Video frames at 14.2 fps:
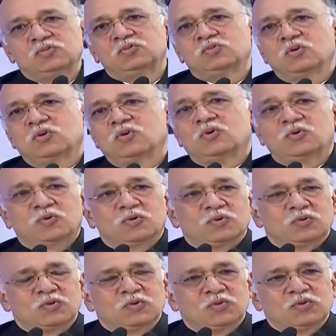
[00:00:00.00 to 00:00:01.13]

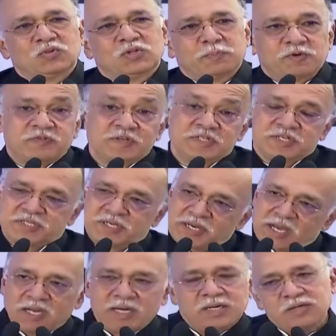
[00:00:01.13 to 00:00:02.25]
So the professor said,
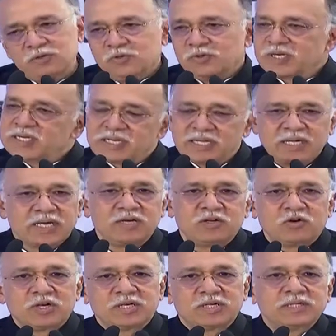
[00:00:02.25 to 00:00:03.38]
haan, you can take
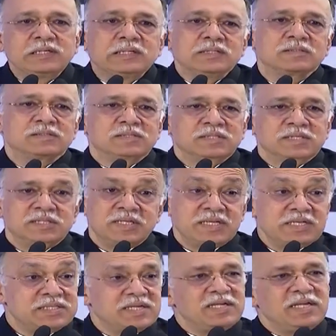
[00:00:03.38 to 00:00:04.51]
aeronautical. Then
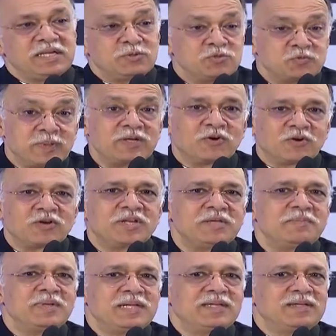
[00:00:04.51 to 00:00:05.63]
I said, lekin usme
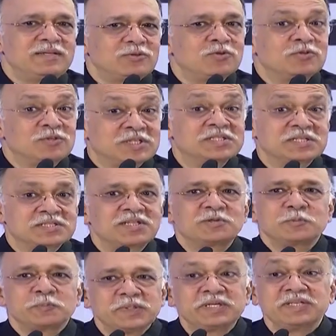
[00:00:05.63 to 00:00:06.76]
naukri milegi to 10,000
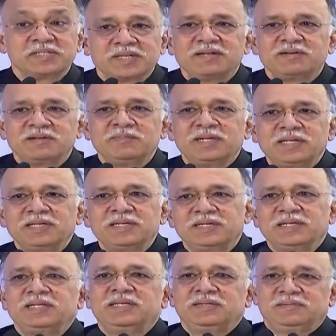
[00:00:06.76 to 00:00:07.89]
rupay ki salary milegi
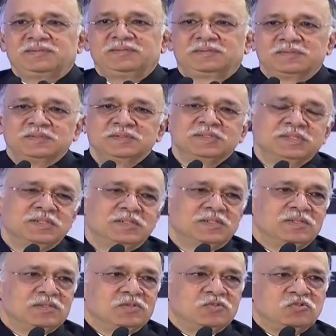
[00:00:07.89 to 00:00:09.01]
ki nahi.
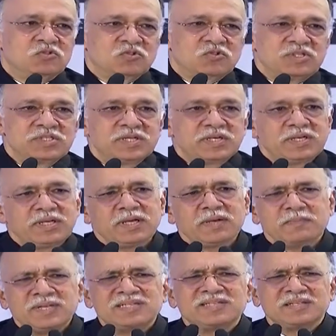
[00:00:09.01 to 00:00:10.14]
So he said, ki
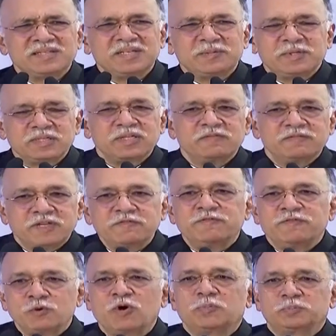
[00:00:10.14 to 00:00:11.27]
yaan mil sakti hai, but there are very
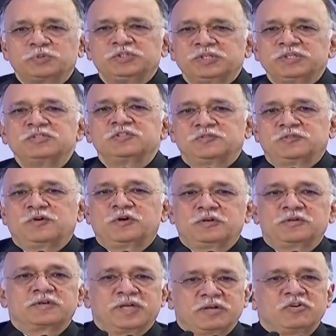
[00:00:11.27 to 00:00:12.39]
few options
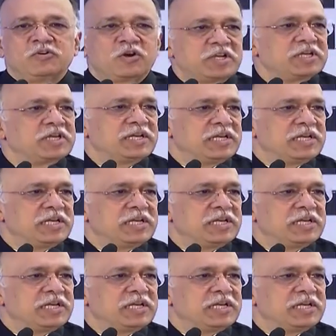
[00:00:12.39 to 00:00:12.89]
for aeronautical